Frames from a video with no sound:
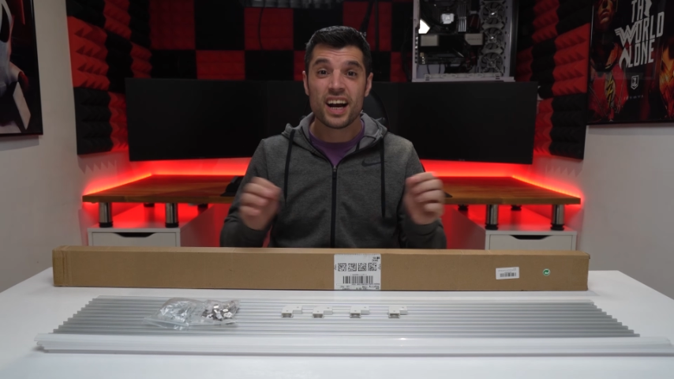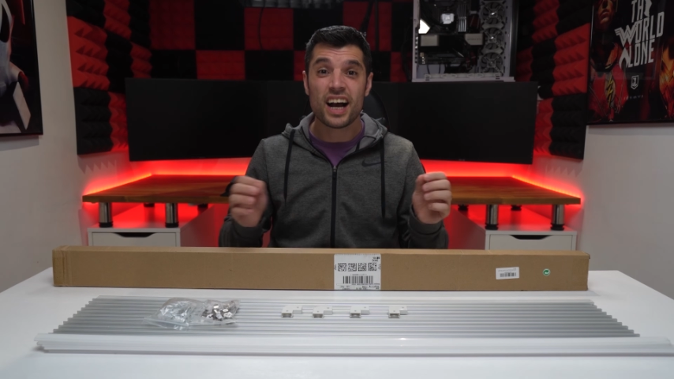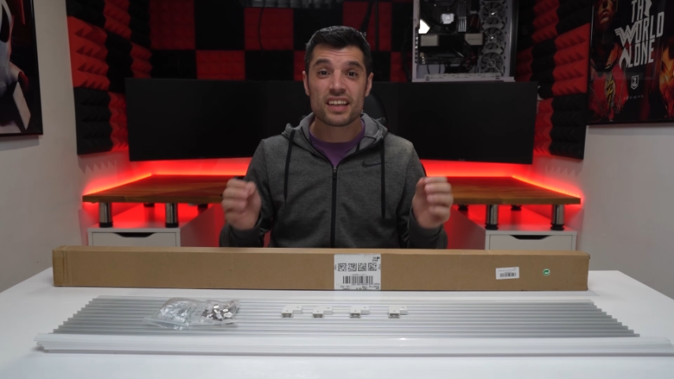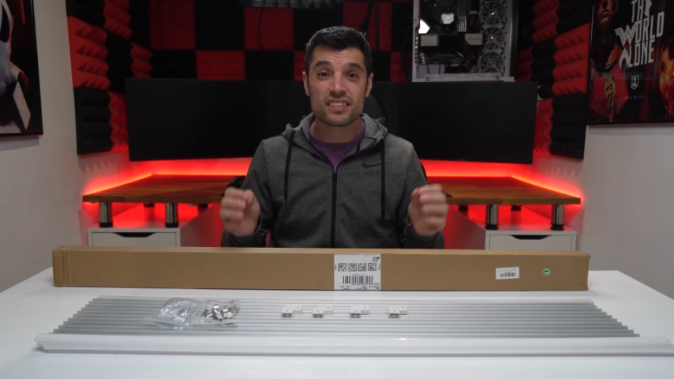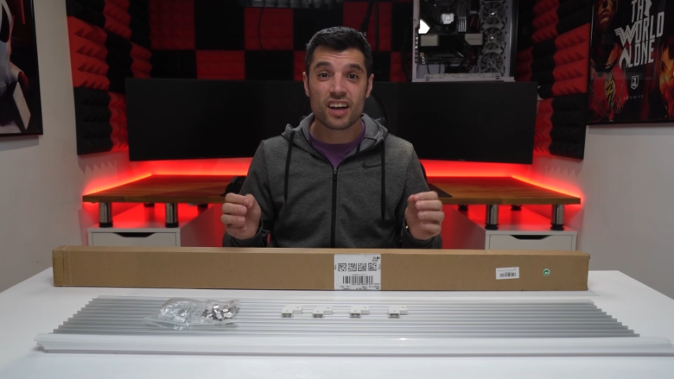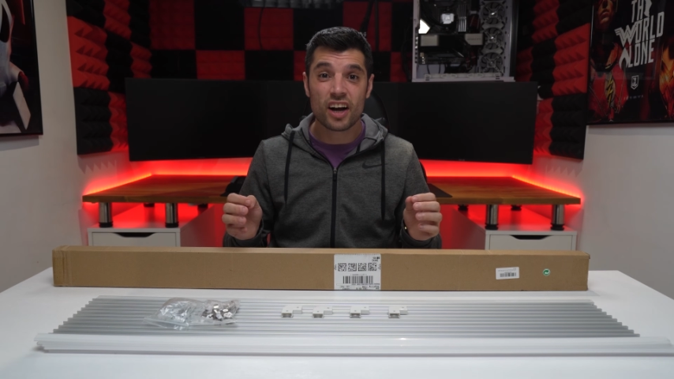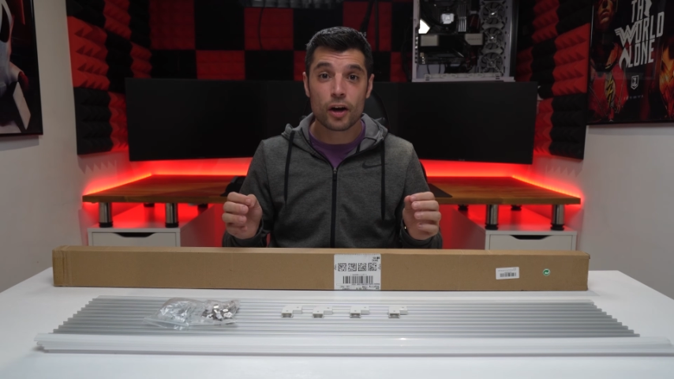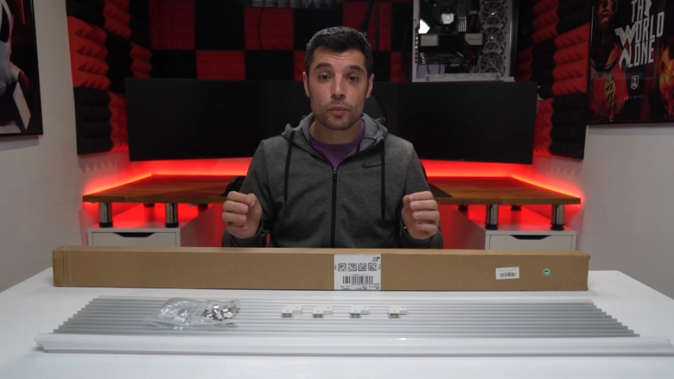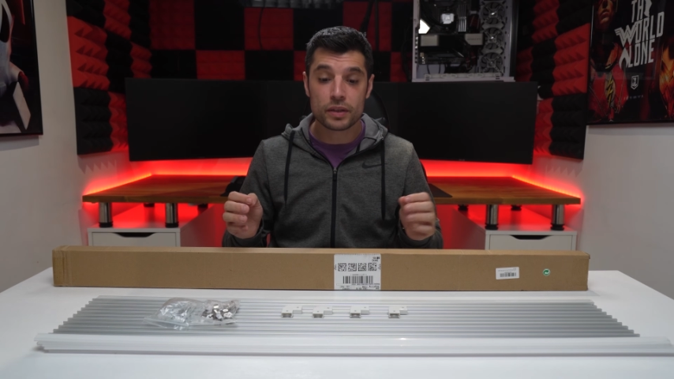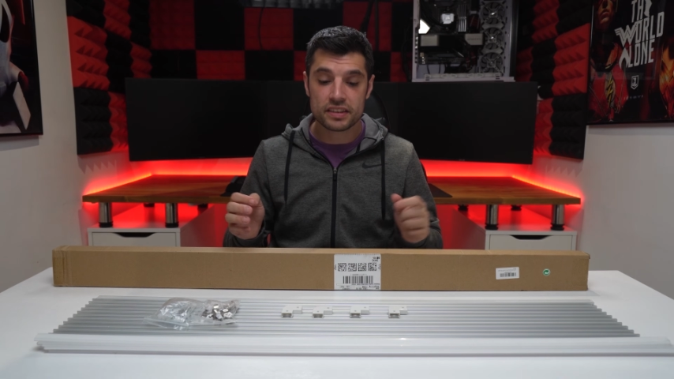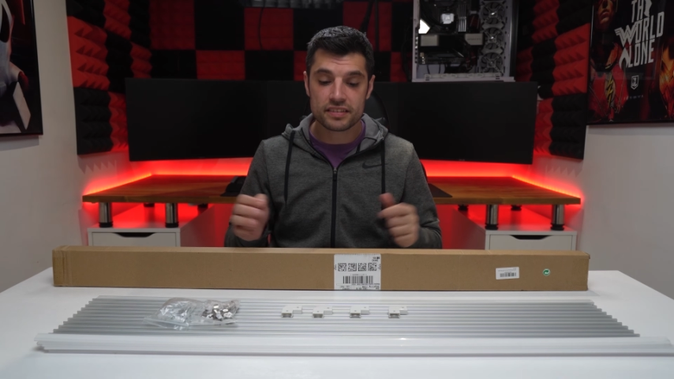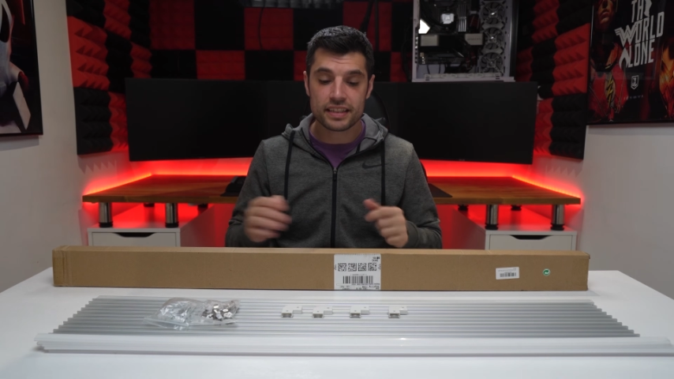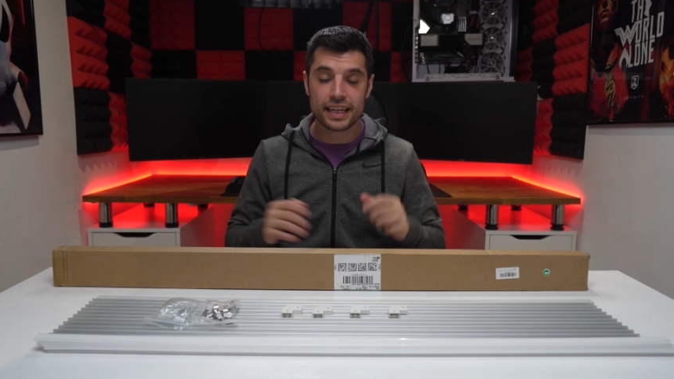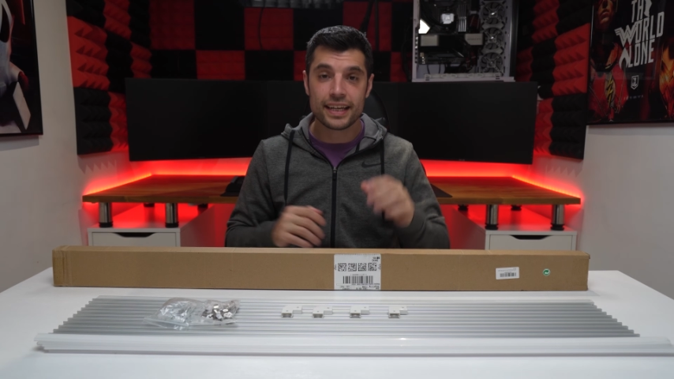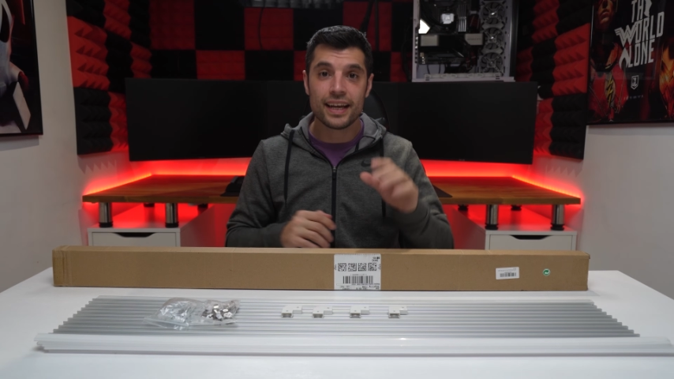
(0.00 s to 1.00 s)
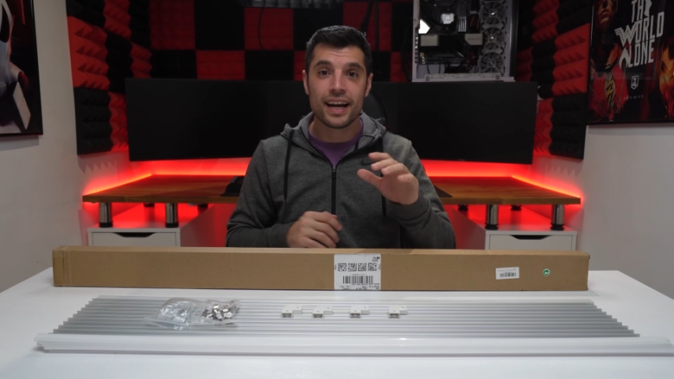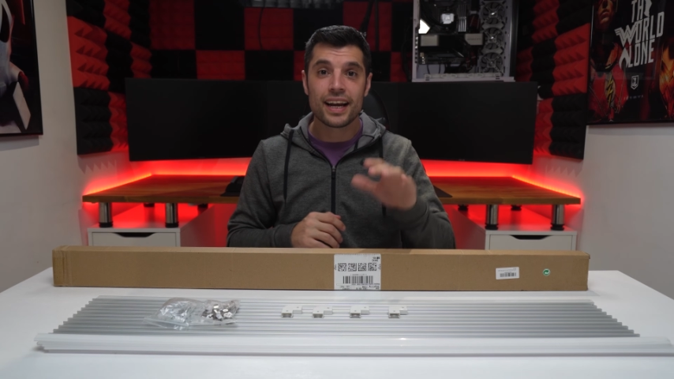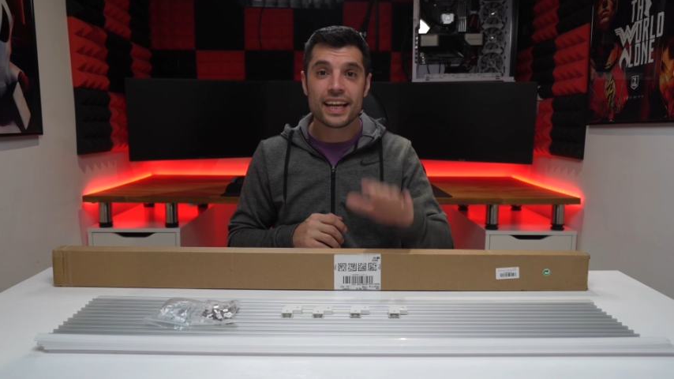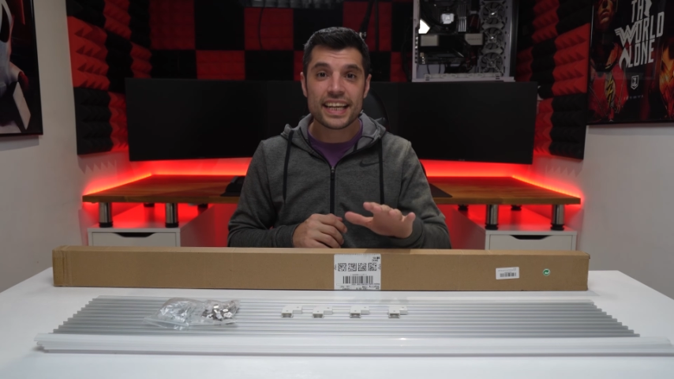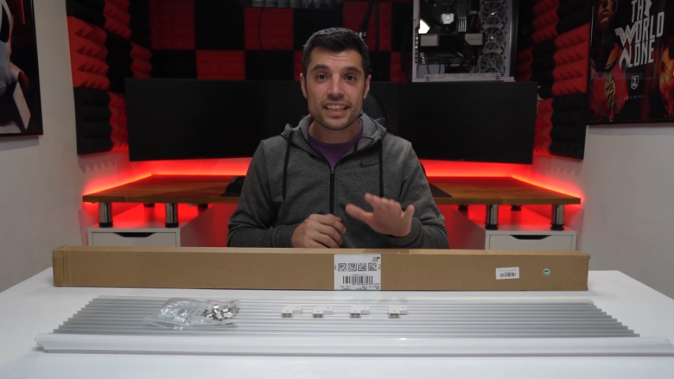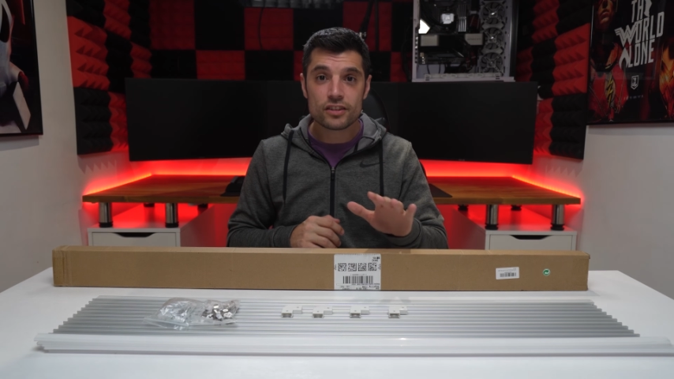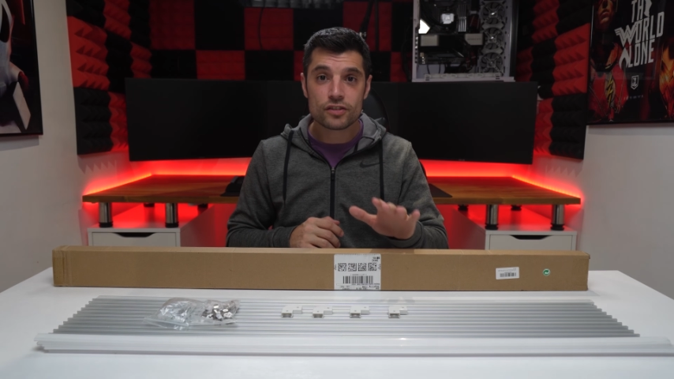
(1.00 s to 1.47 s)
as I always say,
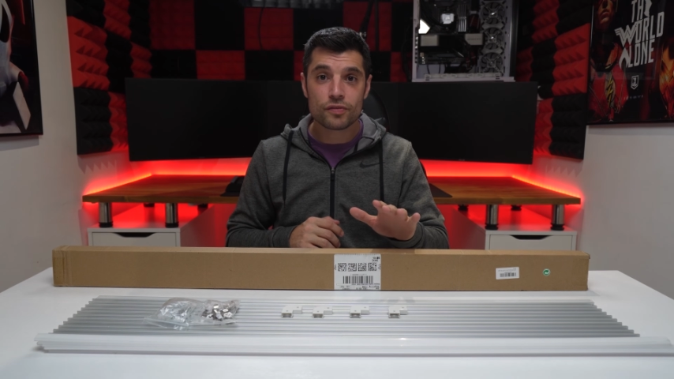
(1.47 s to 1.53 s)
links